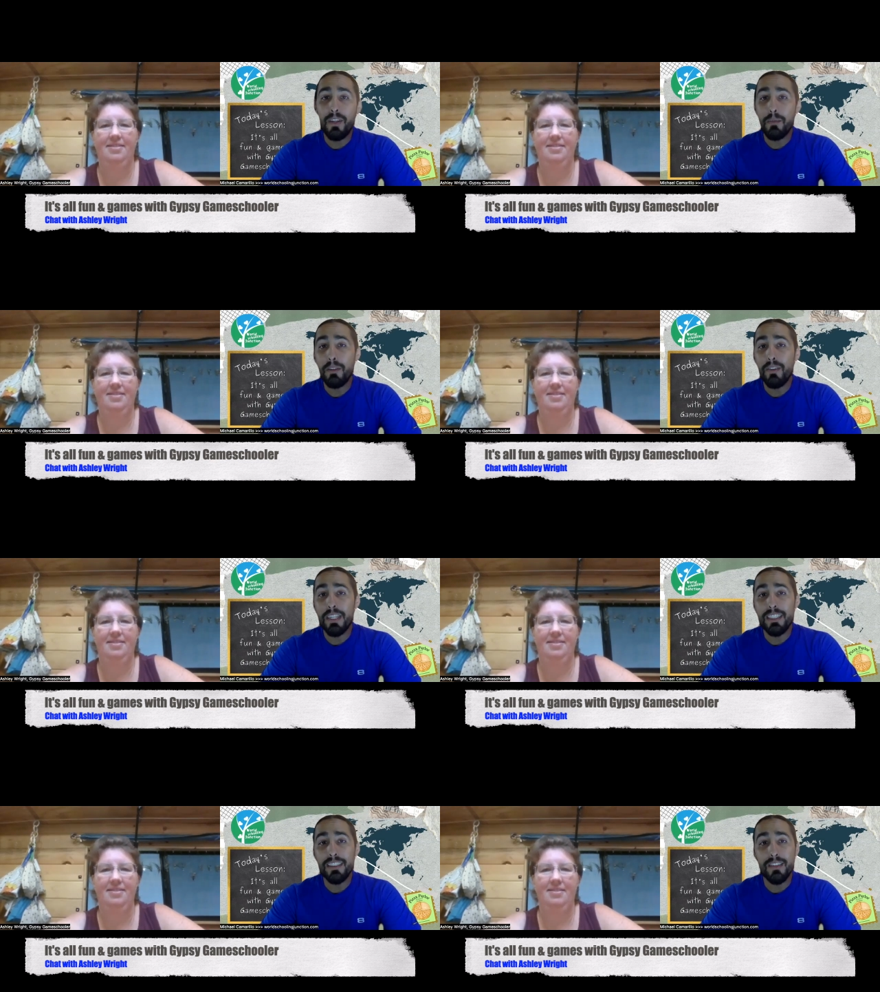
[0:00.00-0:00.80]

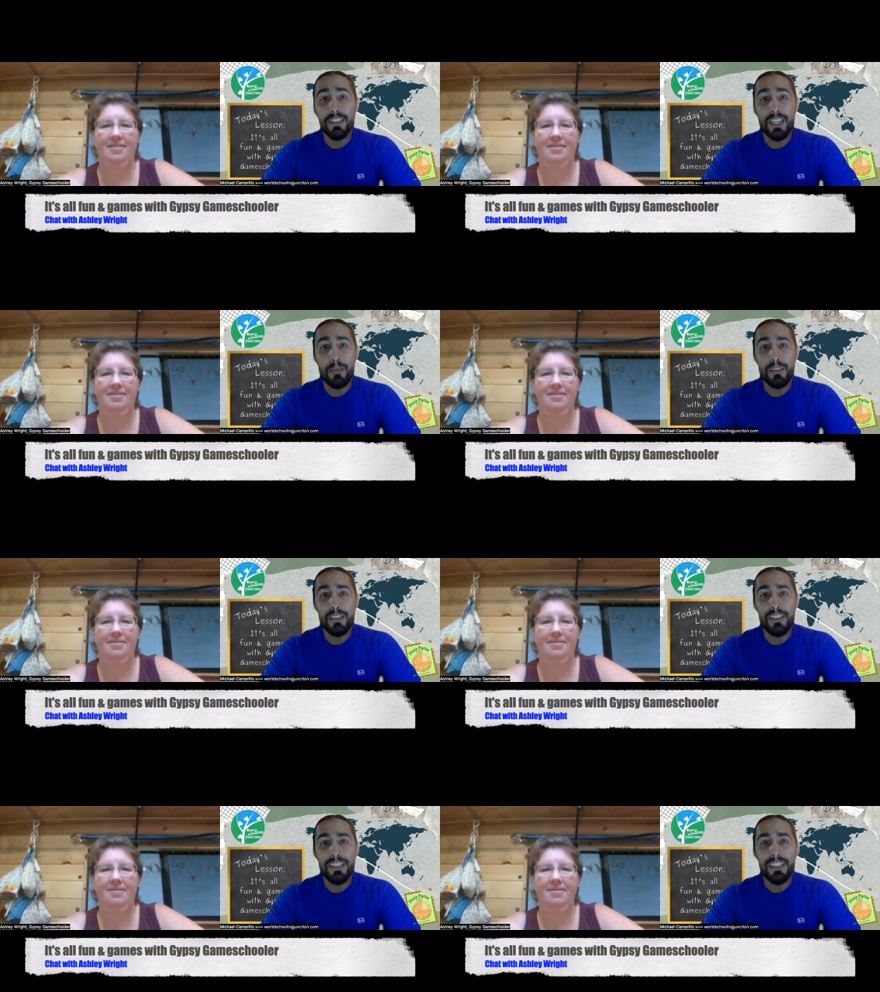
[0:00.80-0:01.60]
Speaker 1: family-friendly service
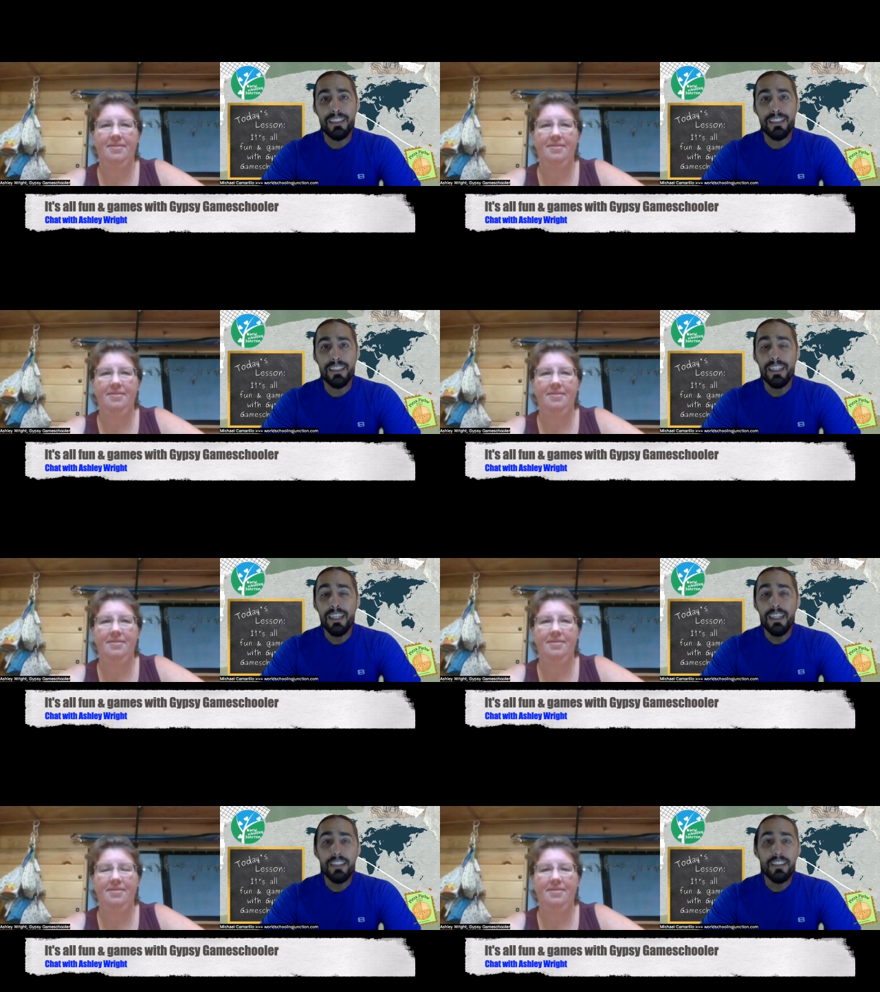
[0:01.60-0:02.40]
opportunities, and
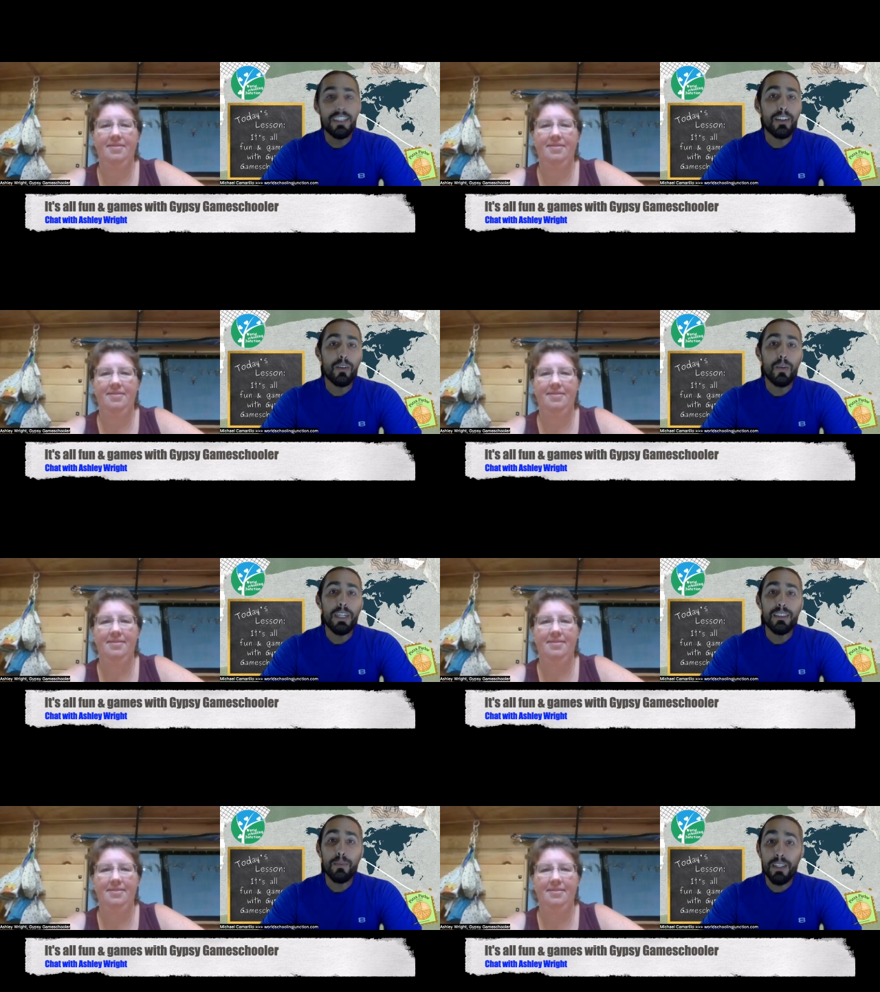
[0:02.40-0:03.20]
just general
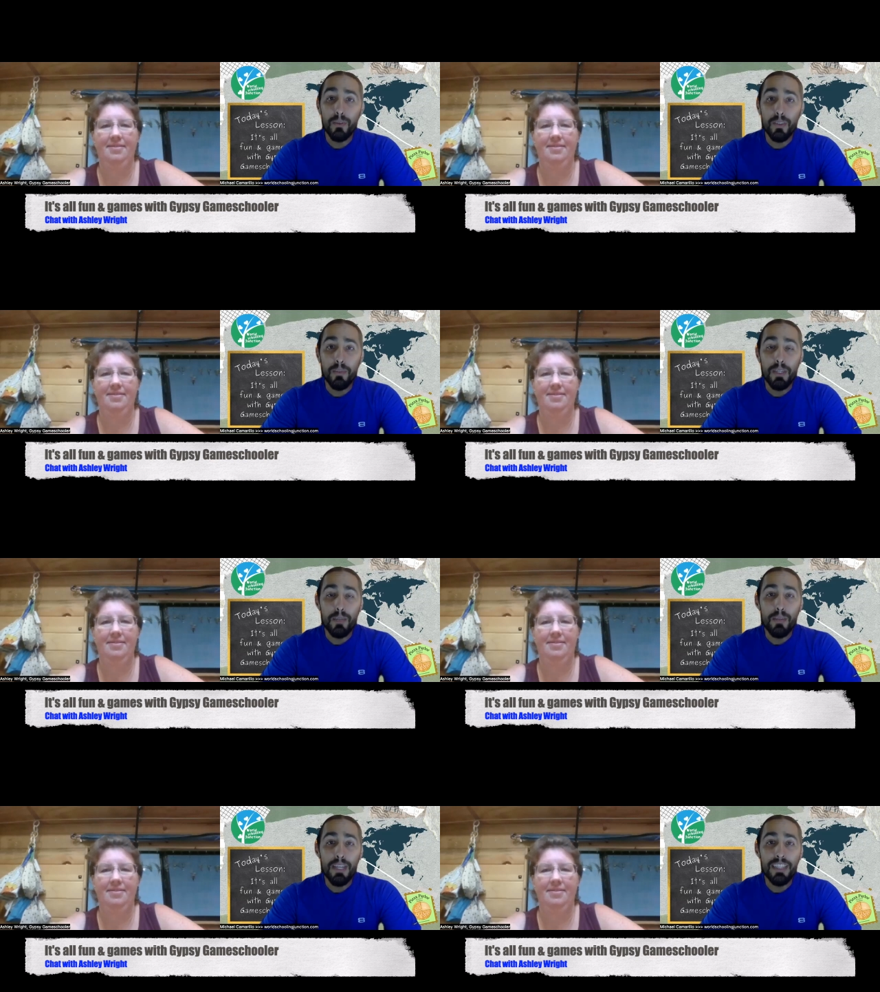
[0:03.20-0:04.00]
ways to make the world a better
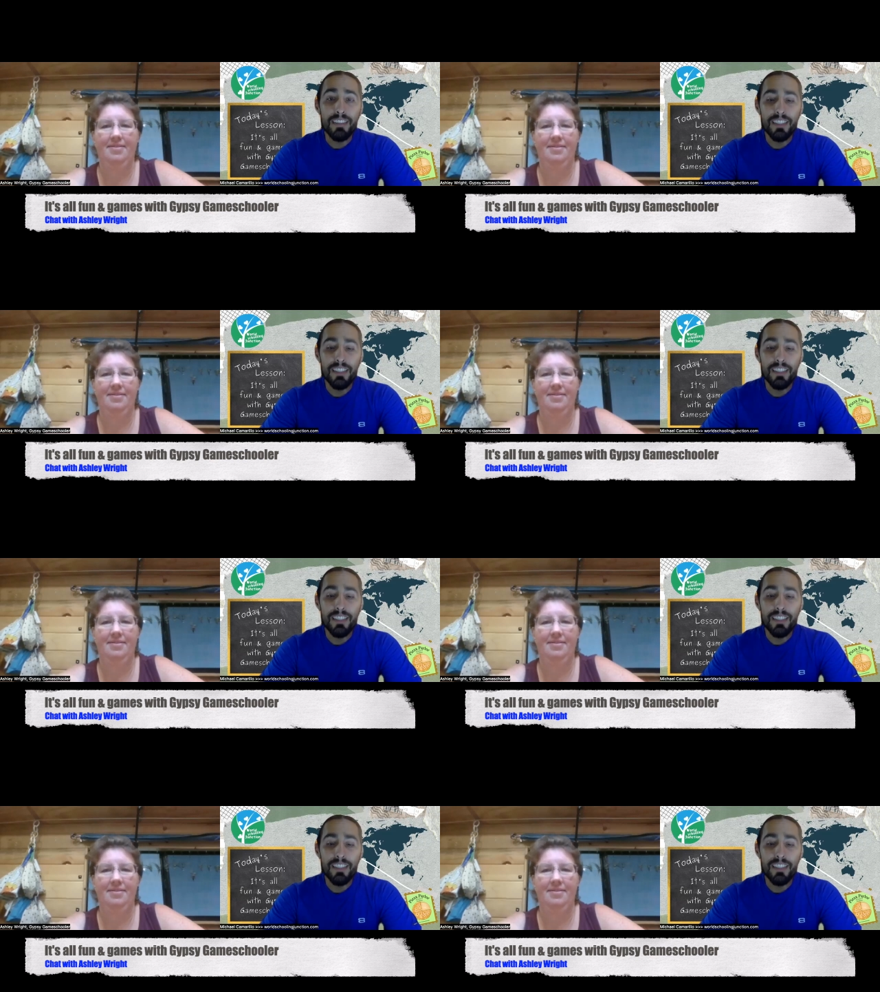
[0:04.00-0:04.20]
place.